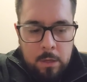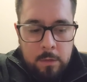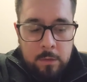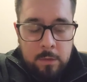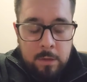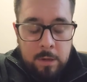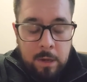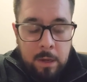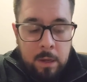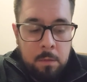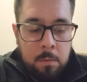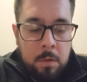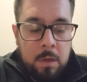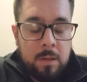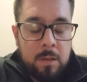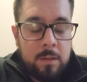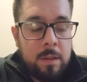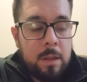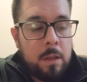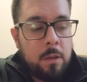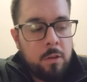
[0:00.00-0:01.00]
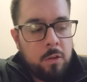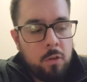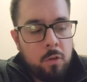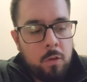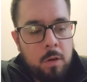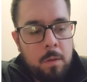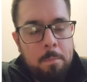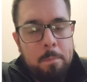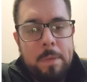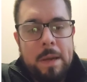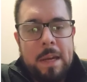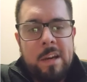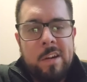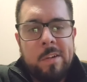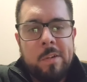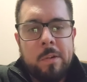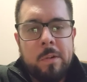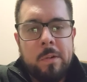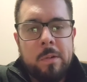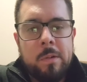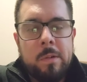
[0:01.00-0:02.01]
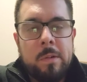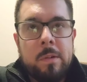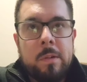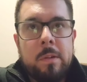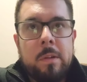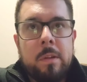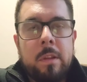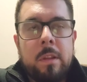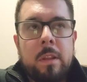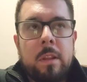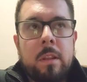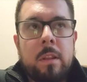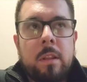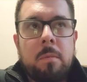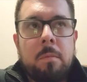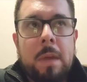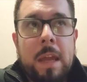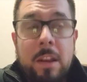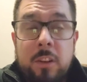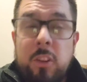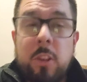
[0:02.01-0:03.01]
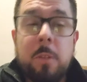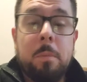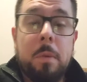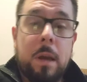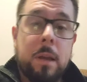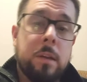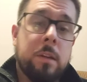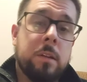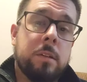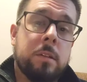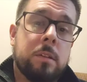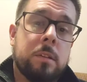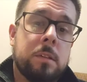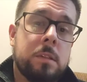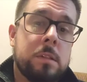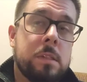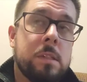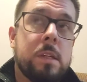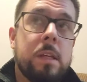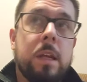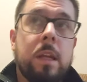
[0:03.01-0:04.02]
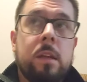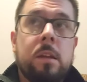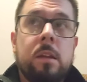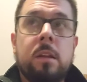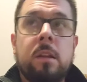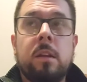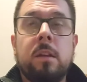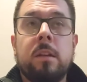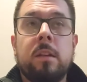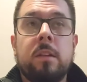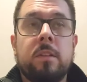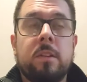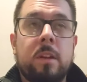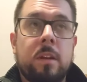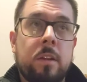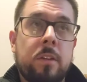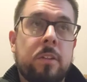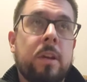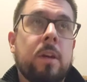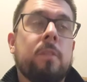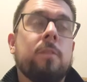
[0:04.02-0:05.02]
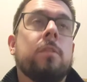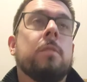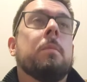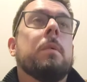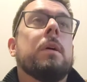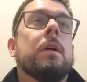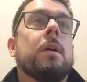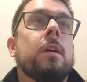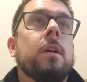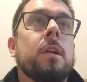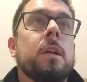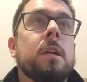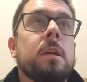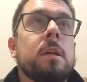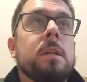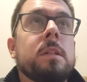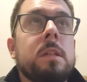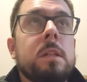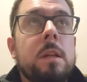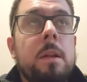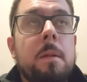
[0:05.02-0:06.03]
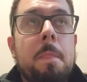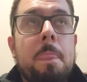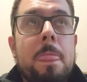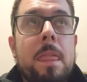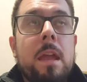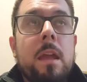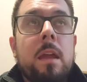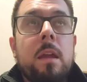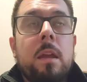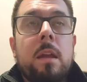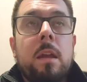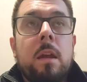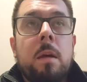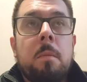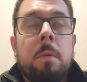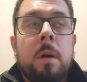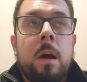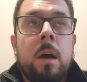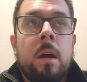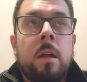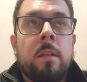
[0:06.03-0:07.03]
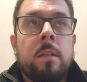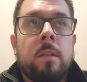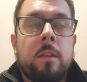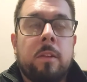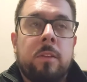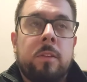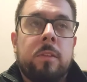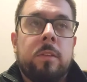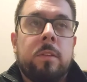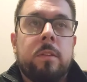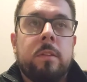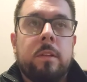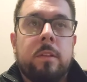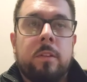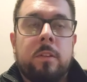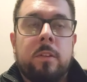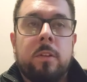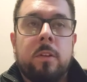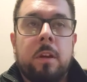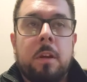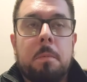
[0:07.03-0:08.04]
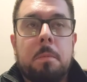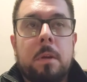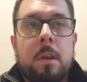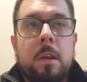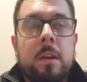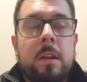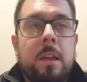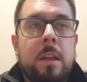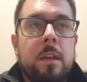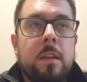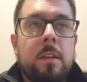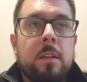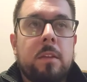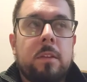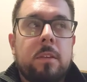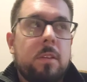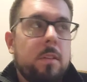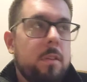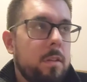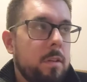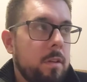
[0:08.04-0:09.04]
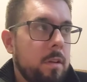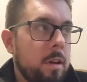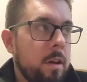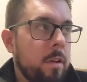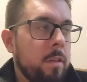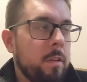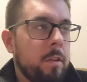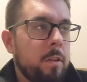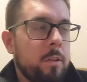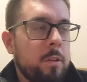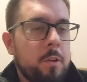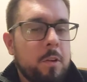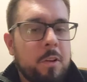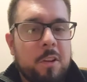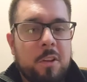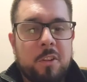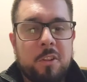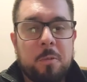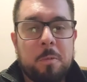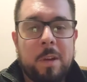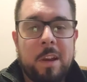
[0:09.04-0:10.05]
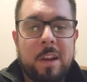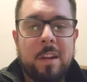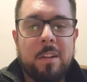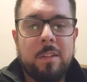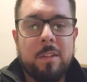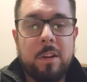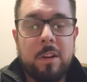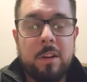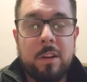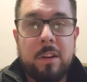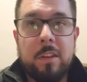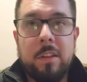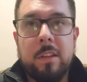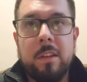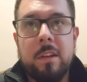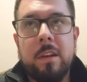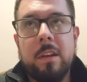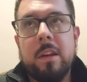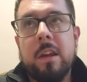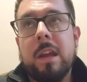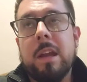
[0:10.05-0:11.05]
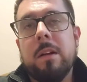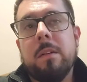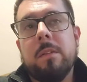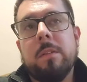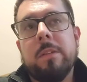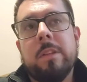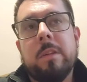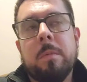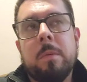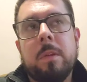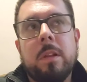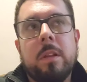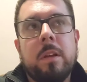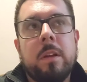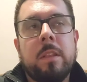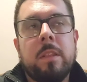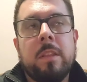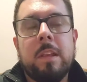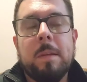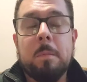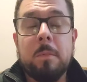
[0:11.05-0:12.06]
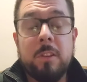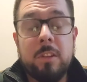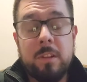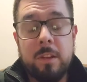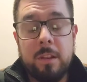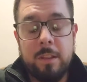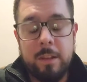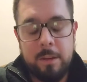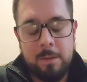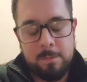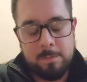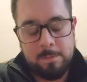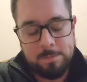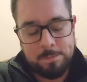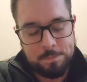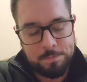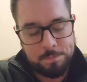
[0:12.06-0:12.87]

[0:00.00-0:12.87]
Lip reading: Today, I'm going to tell you about the magic button, and it's going to sound familiar, but this story predates other stories you might have heard that have similar themes to them.